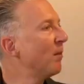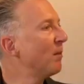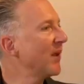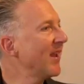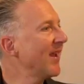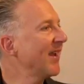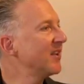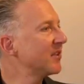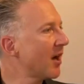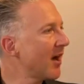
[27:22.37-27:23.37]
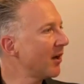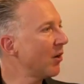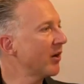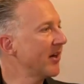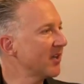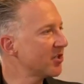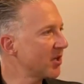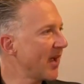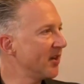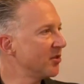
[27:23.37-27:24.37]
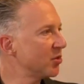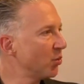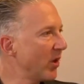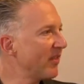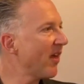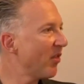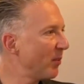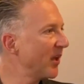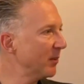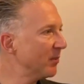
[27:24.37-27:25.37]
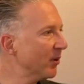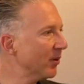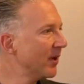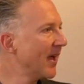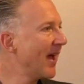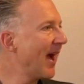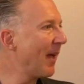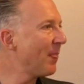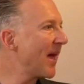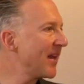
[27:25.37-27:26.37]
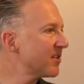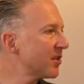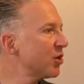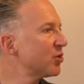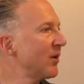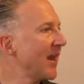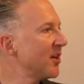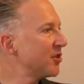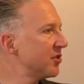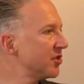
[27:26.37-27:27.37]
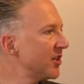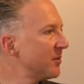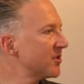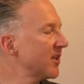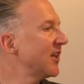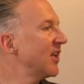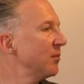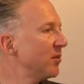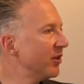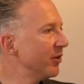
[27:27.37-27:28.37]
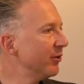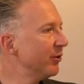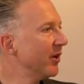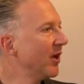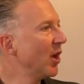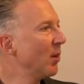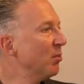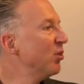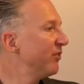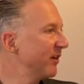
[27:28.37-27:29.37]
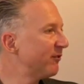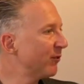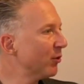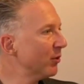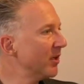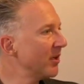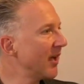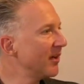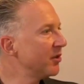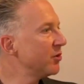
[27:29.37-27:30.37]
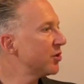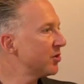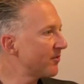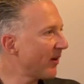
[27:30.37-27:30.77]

being in dialogue and exchange with other people, and that it's those relationships that keep you moving forward. And you choose very